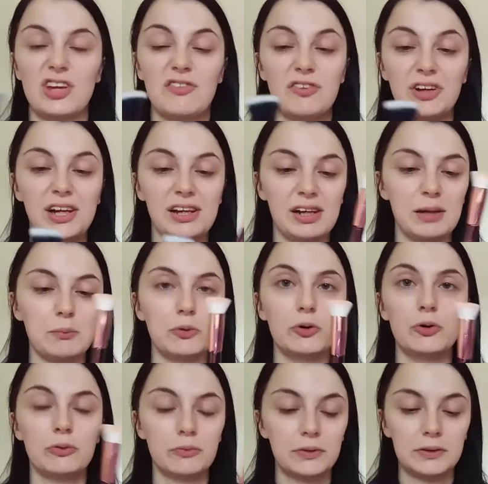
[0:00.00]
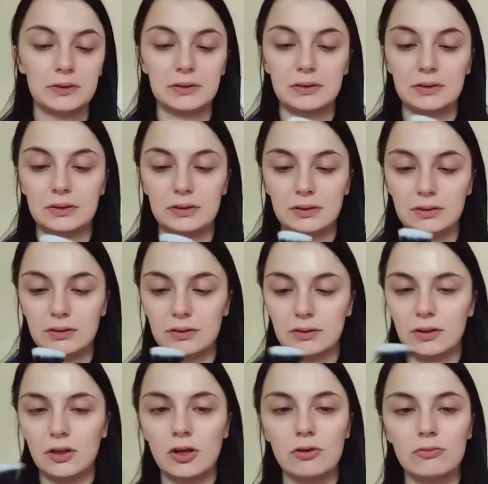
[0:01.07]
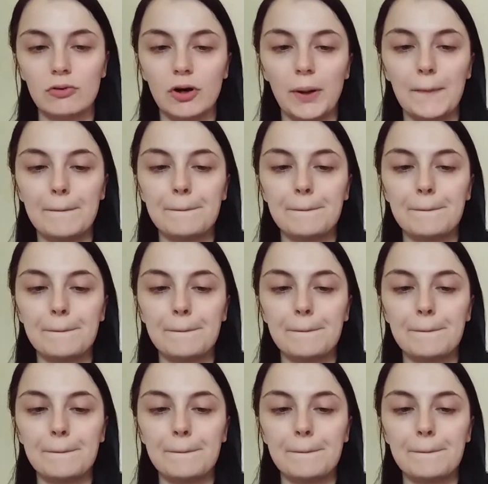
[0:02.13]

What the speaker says: if I need any more. Right.